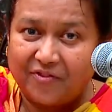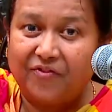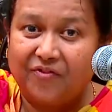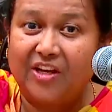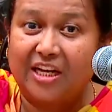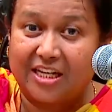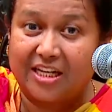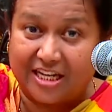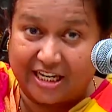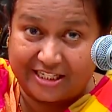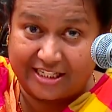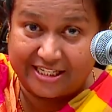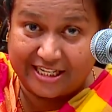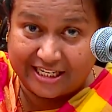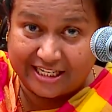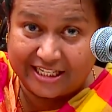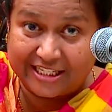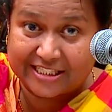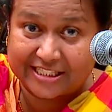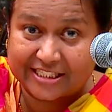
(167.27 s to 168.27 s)

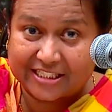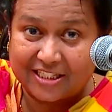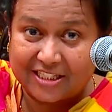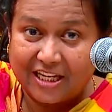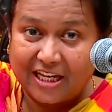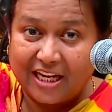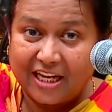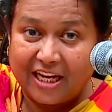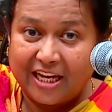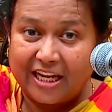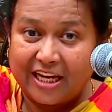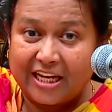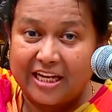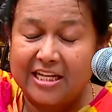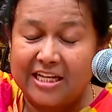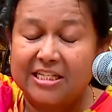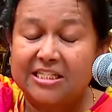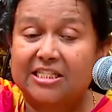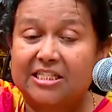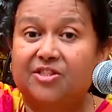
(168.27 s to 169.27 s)
wickedness
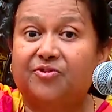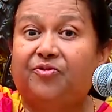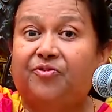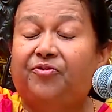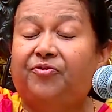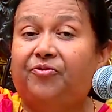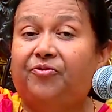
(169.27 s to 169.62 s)
is